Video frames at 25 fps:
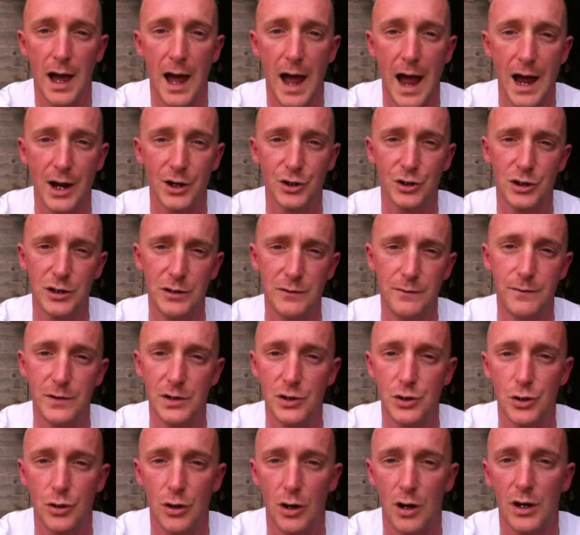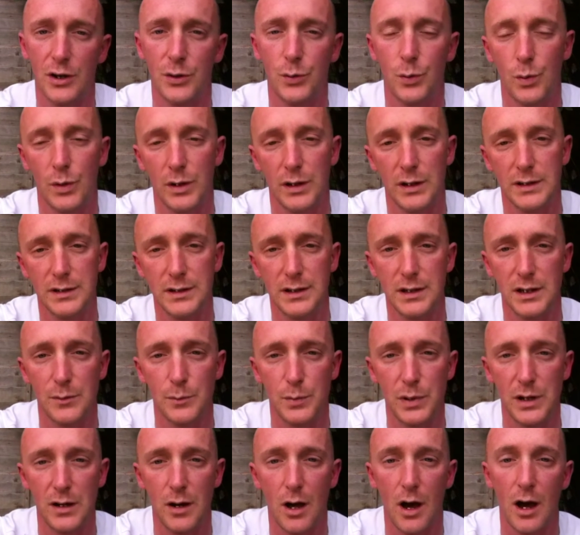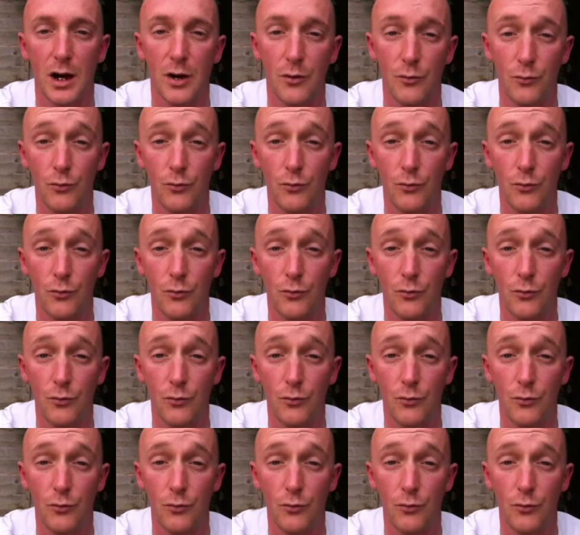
Actually visualize what it's going to be like